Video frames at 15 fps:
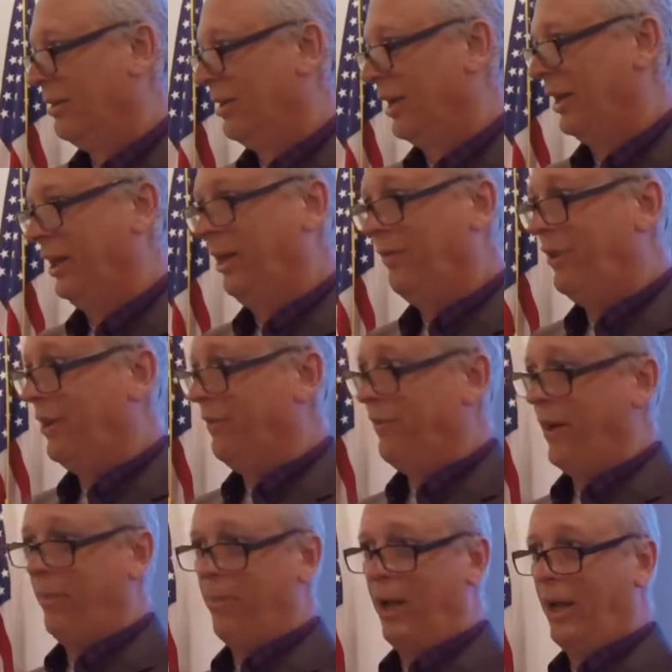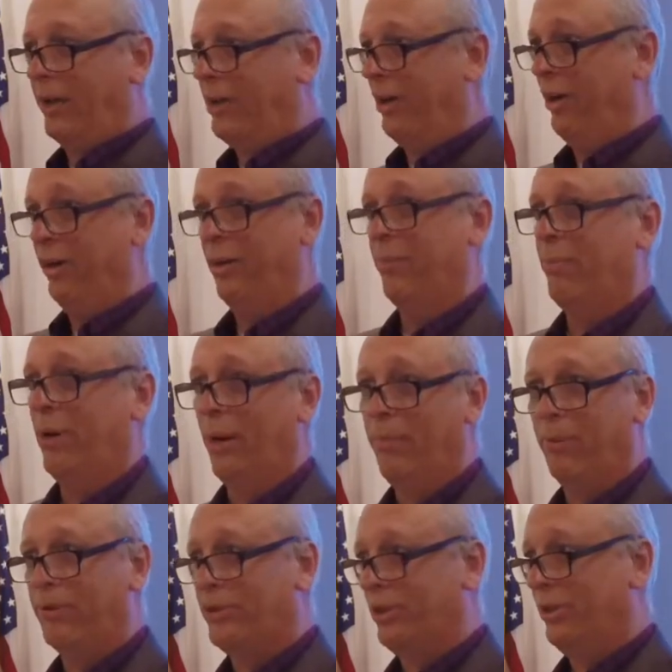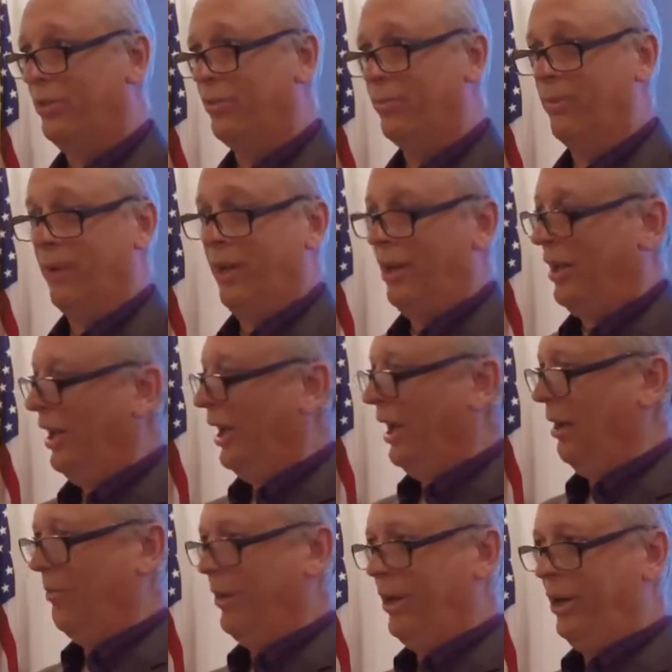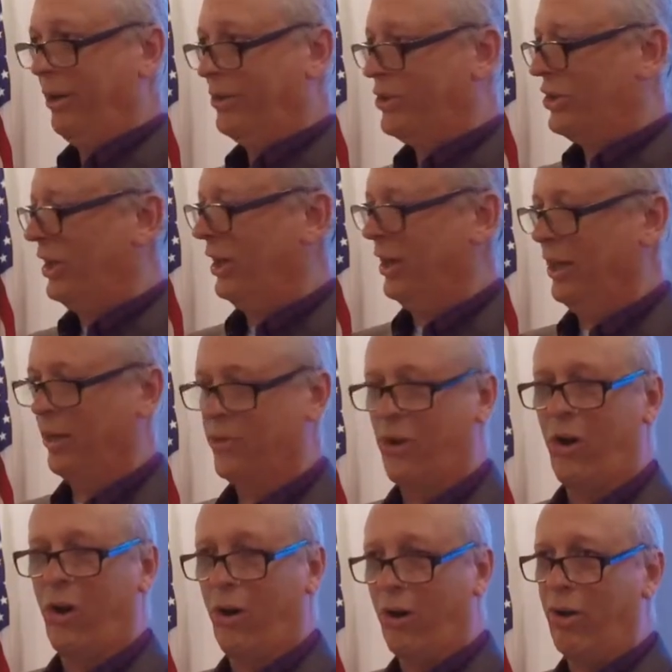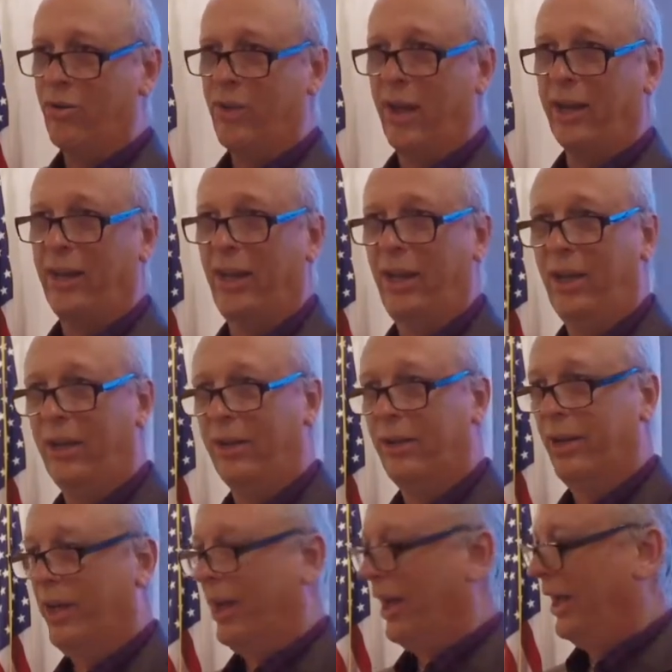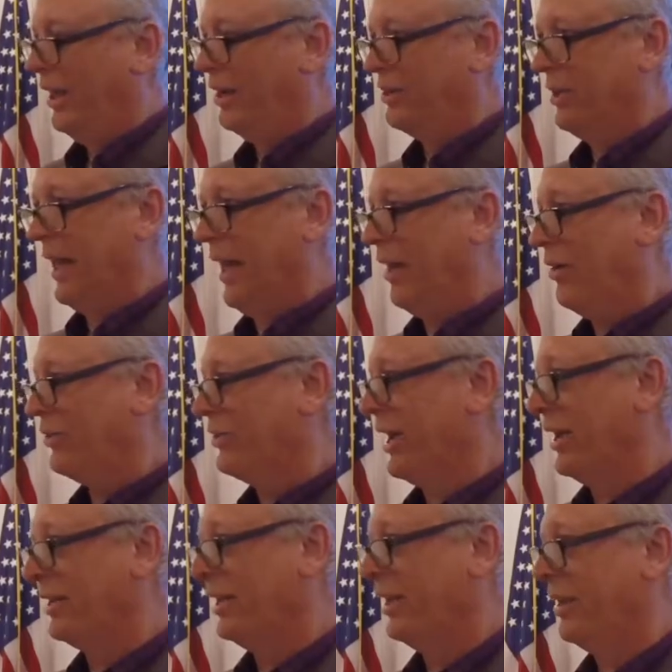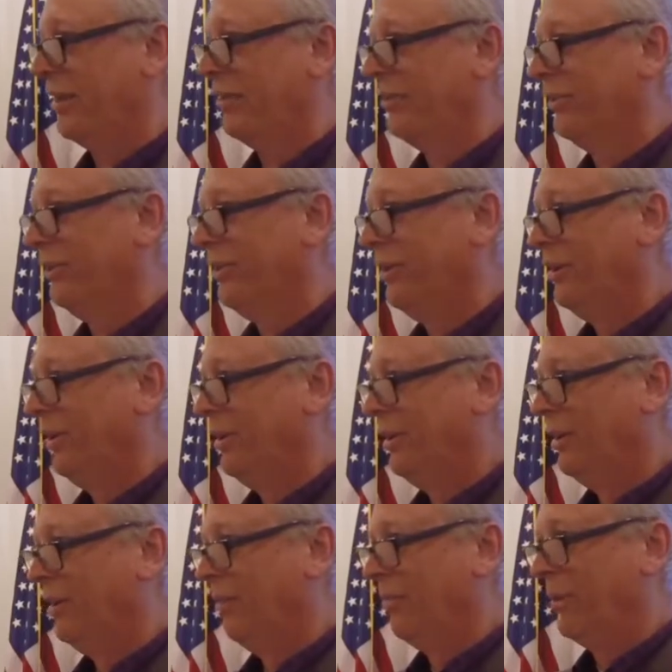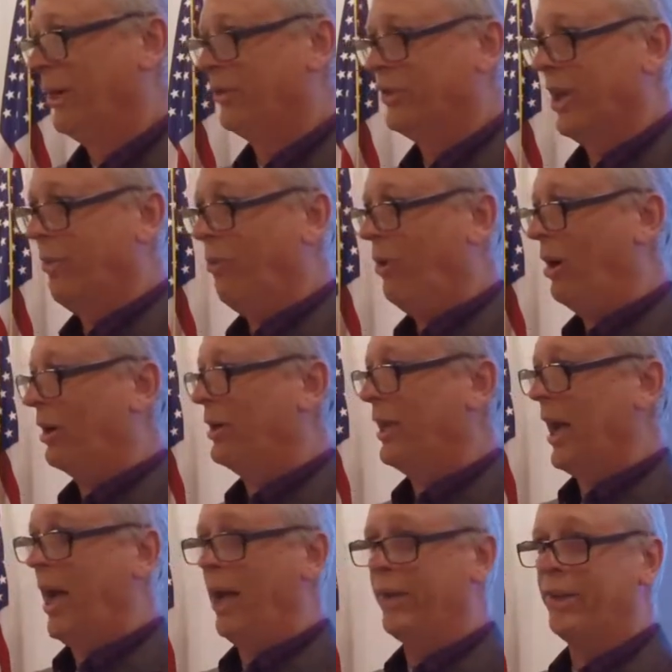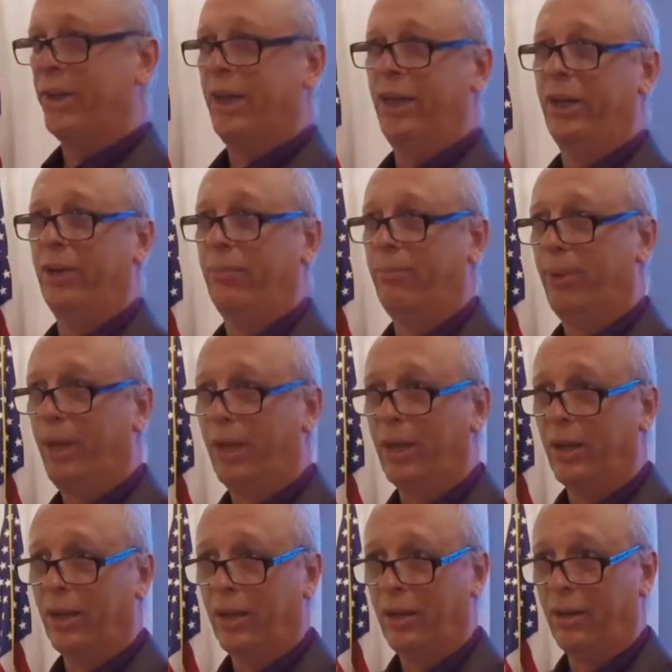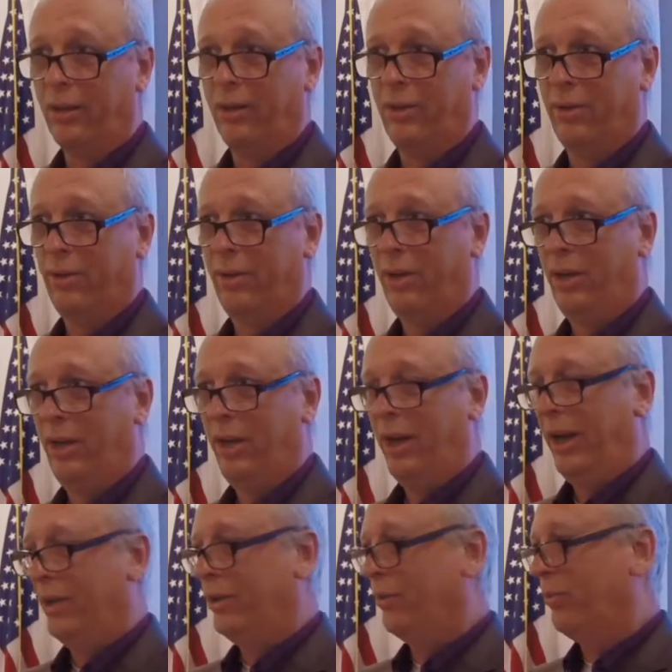And even if I'm not carrying the proper tune, I'm here singing as hard as I can and as loud as I can because I want God to hear me and to